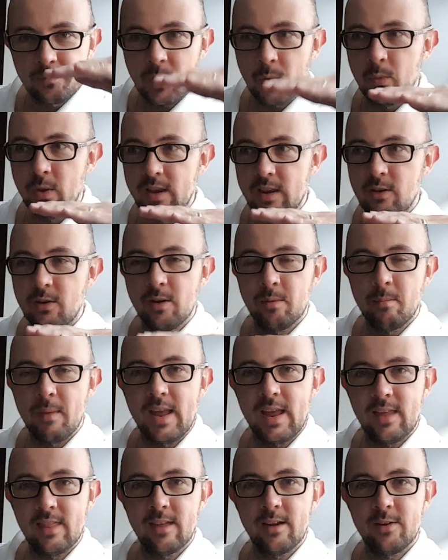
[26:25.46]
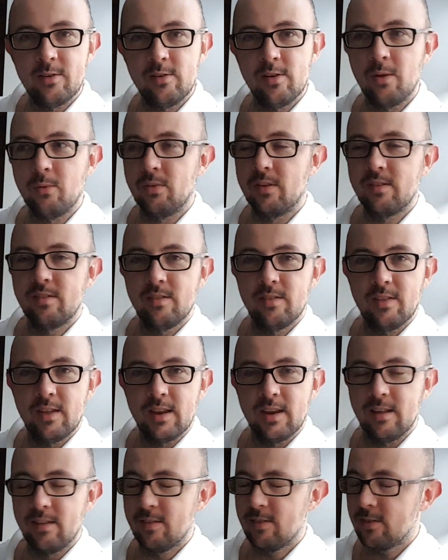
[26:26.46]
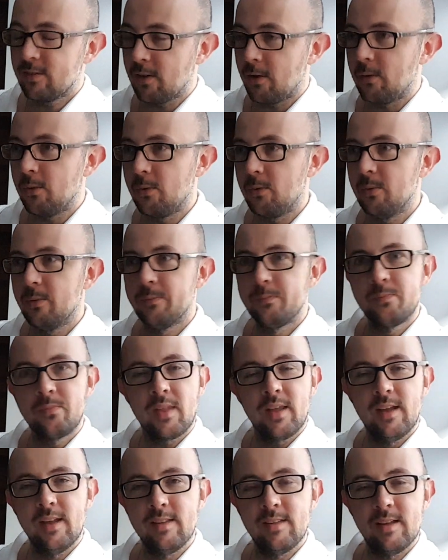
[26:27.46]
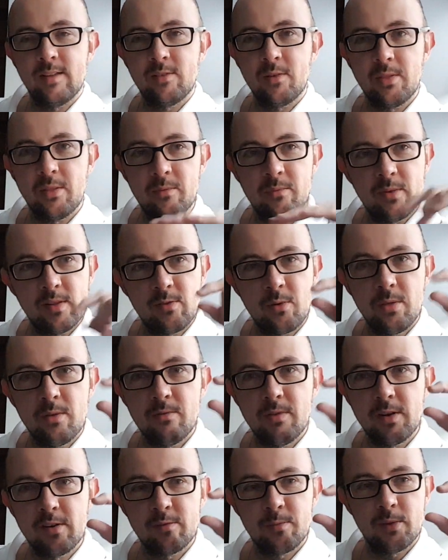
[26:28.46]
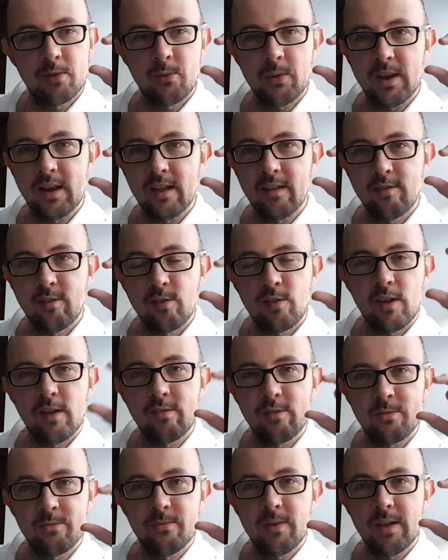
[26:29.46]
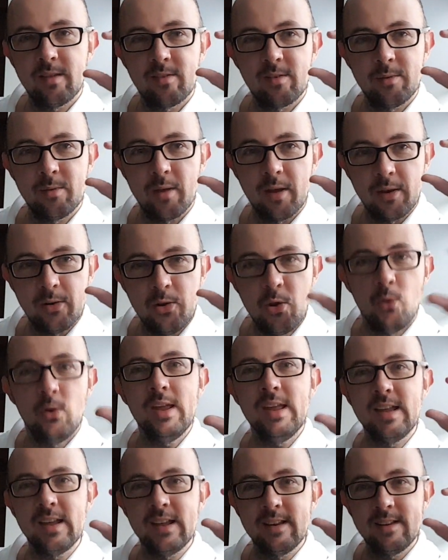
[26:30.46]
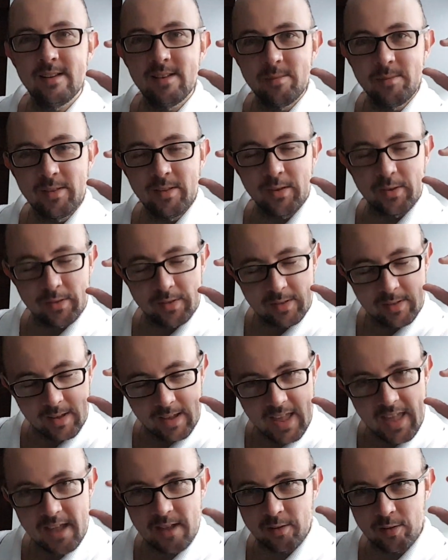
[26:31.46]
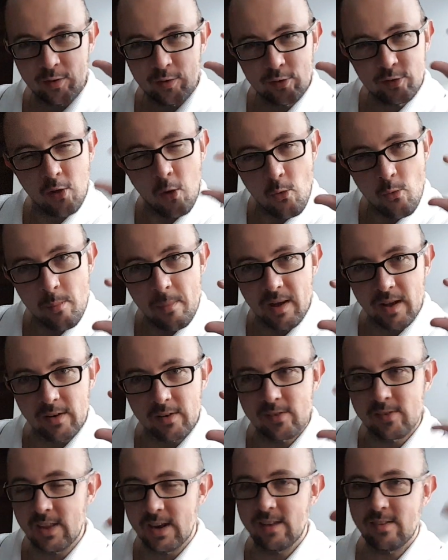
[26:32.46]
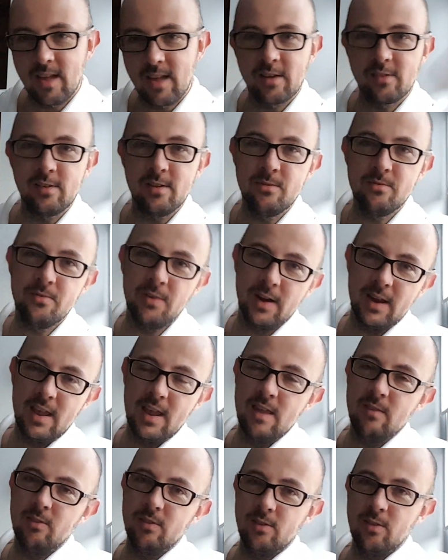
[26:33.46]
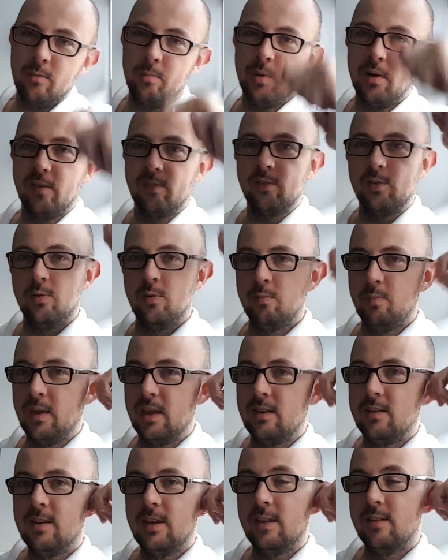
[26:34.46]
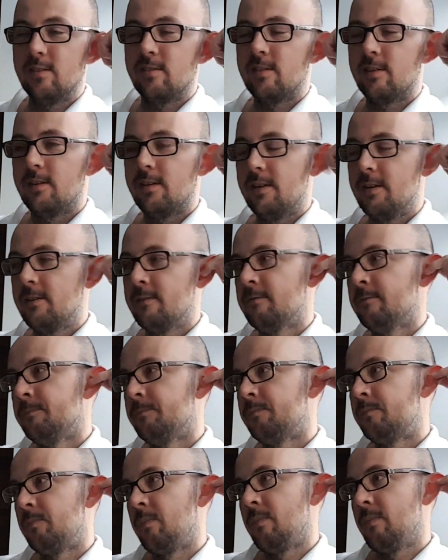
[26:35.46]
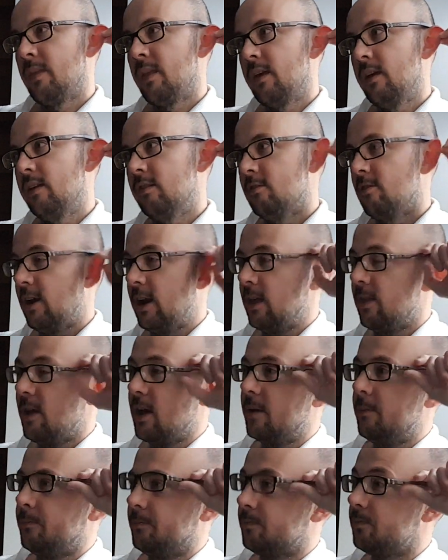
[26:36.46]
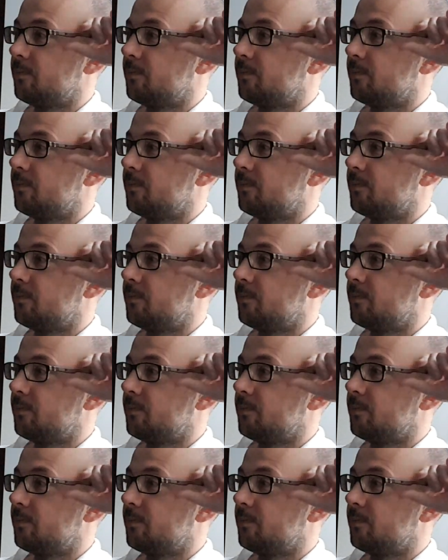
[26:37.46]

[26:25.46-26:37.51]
when you can make that a joke that is so, it's on the verge between, it's annoying to hear so much that it's actually funny, even to the person who's being teased. He's great at that.